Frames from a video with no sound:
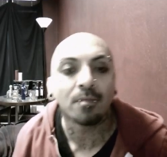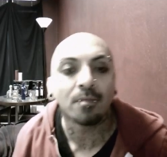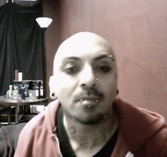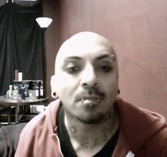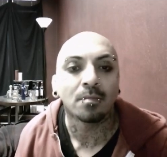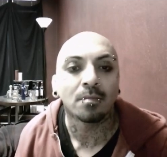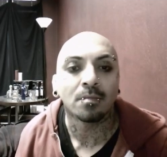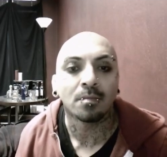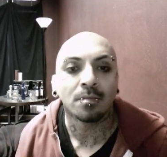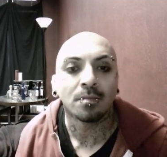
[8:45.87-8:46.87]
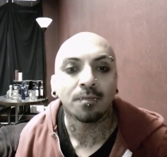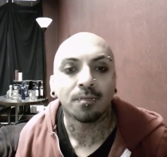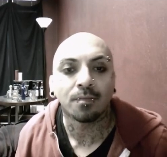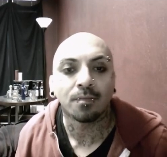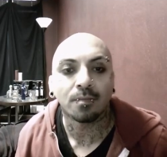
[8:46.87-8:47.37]

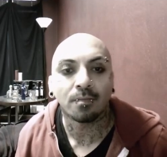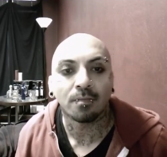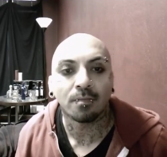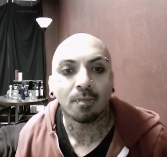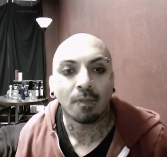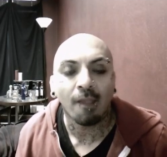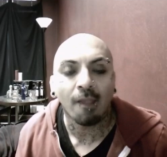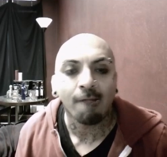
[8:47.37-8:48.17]
Nothing is said.